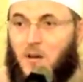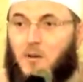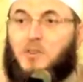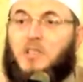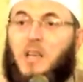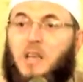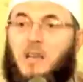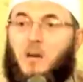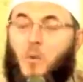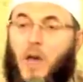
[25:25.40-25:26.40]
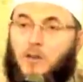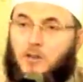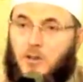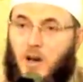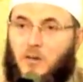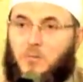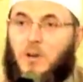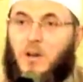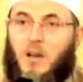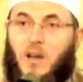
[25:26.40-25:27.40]
or she wakes you
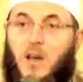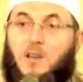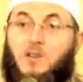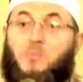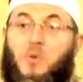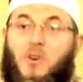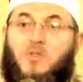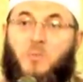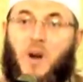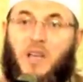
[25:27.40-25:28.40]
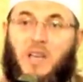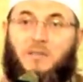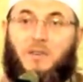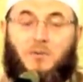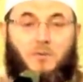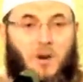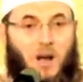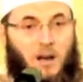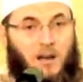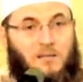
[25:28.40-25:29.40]
up, and you both pray even two
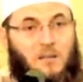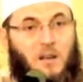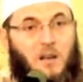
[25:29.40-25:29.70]
rak'ahs.